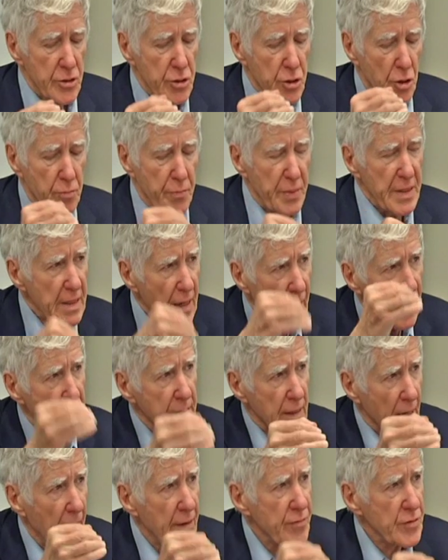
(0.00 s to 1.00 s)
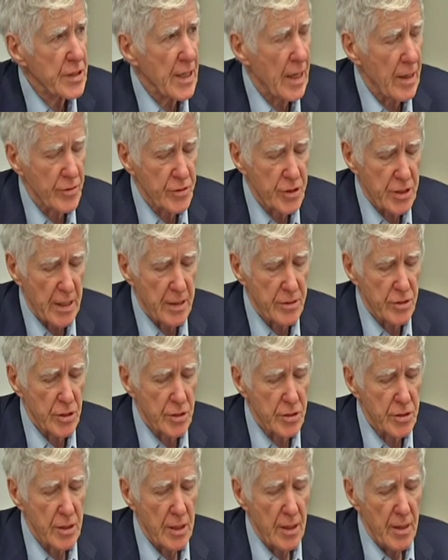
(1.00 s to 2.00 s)
So beyond lifestyle
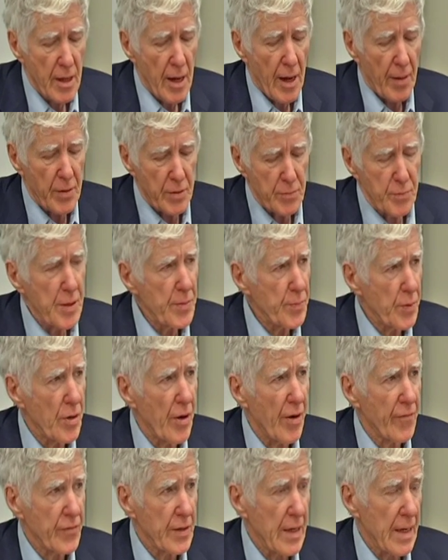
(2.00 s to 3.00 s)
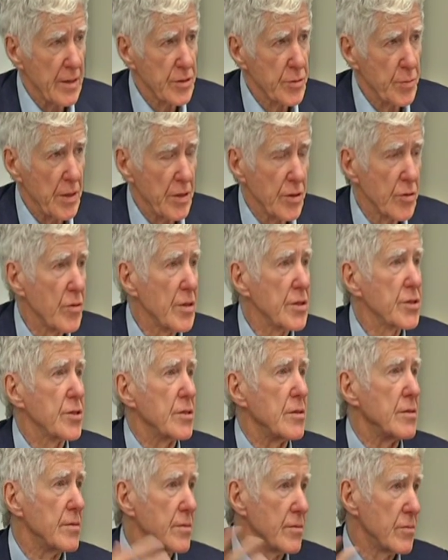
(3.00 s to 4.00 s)
changes, I mean, people often ask me the
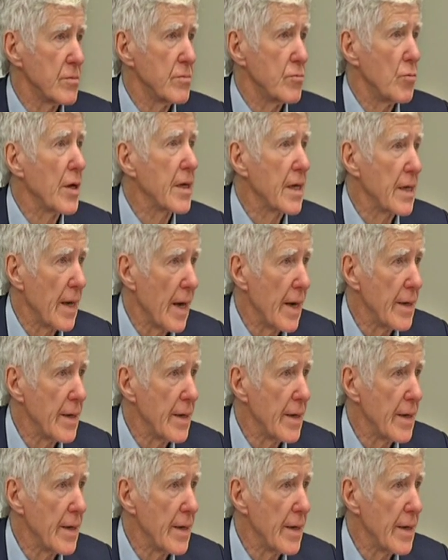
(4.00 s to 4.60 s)
question, what can